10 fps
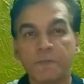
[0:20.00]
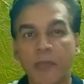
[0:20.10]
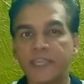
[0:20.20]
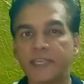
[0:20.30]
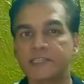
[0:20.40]

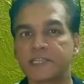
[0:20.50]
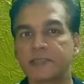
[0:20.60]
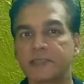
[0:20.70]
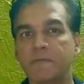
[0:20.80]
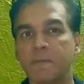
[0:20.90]
my
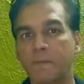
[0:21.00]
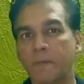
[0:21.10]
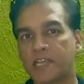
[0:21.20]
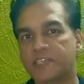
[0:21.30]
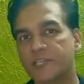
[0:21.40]
initiative,
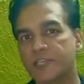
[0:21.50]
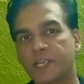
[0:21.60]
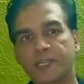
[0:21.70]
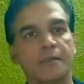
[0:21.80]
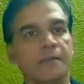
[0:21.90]
Master Your
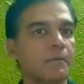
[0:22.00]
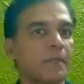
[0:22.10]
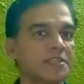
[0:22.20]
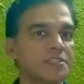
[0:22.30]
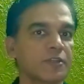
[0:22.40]
Data,
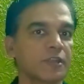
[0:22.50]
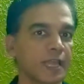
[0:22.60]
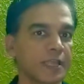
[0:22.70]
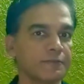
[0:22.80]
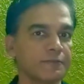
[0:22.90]
Master Your
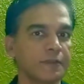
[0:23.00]
Life,